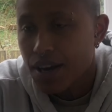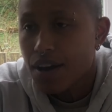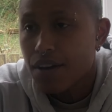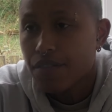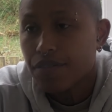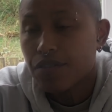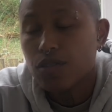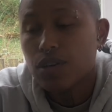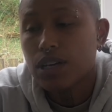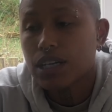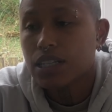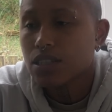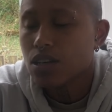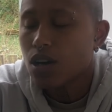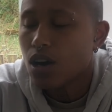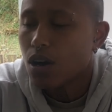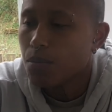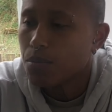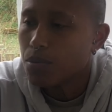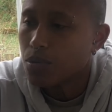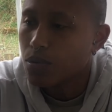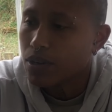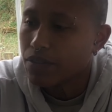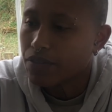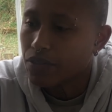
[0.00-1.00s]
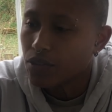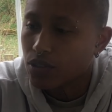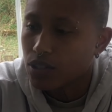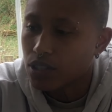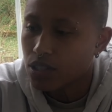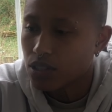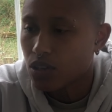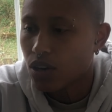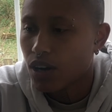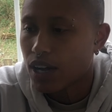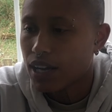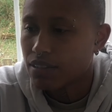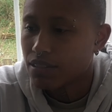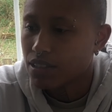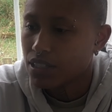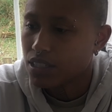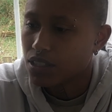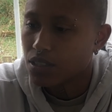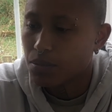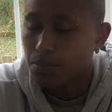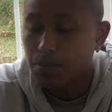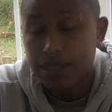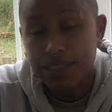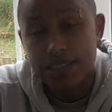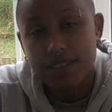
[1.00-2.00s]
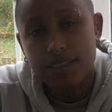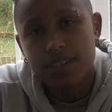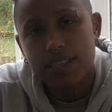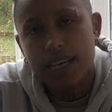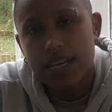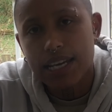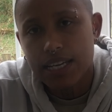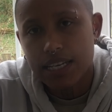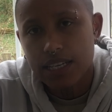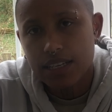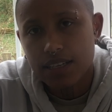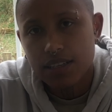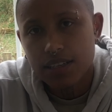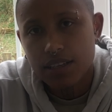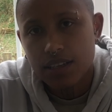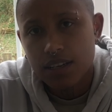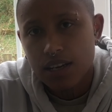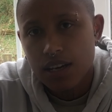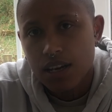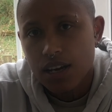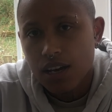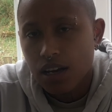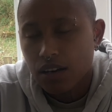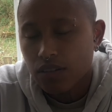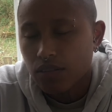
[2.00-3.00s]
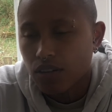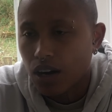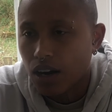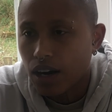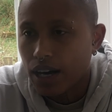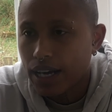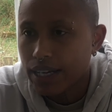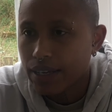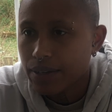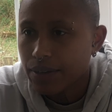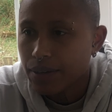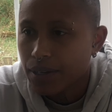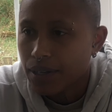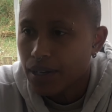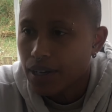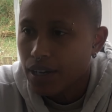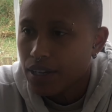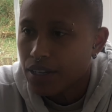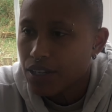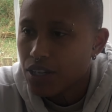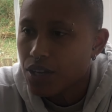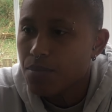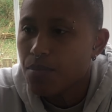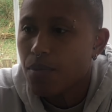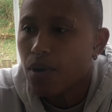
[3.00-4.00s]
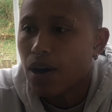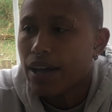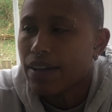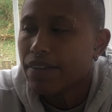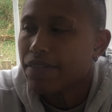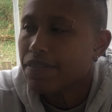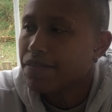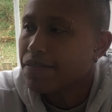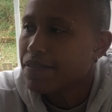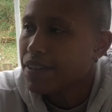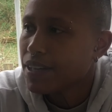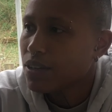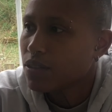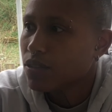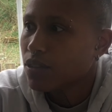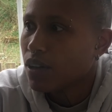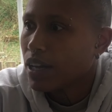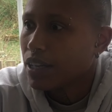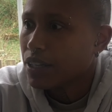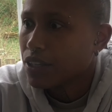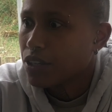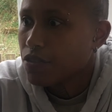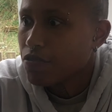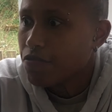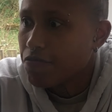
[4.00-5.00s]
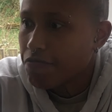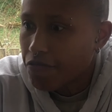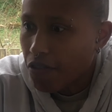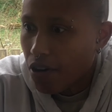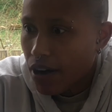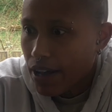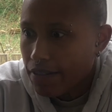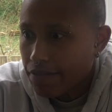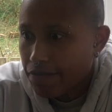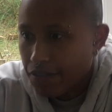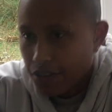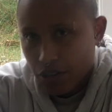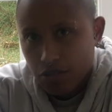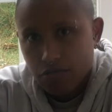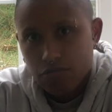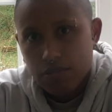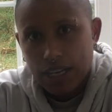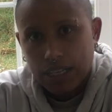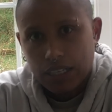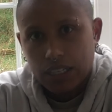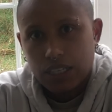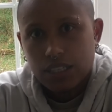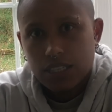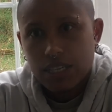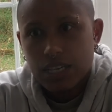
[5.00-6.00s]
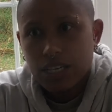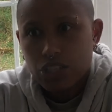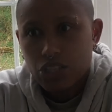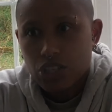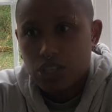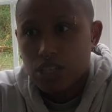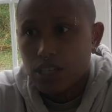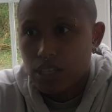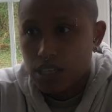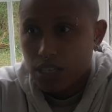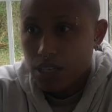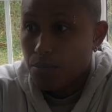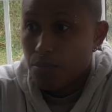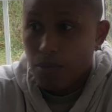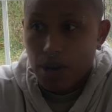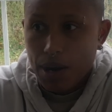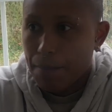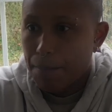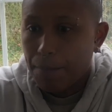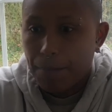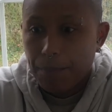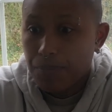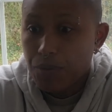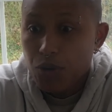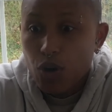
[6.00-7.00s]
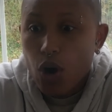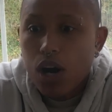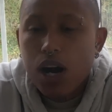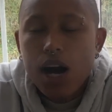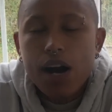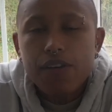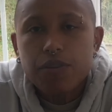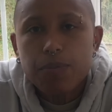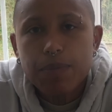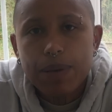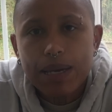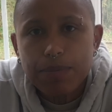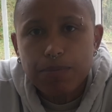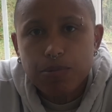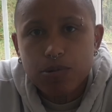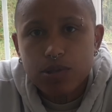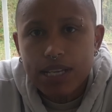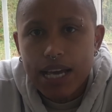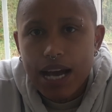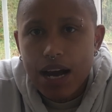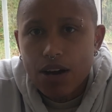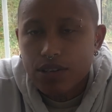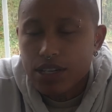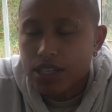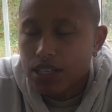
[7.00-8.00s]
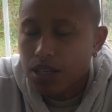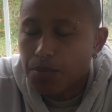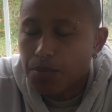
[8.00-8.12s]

For example, if your desire is to be seen, right, you might feel like you fight for your recognition and you might knock other people down in the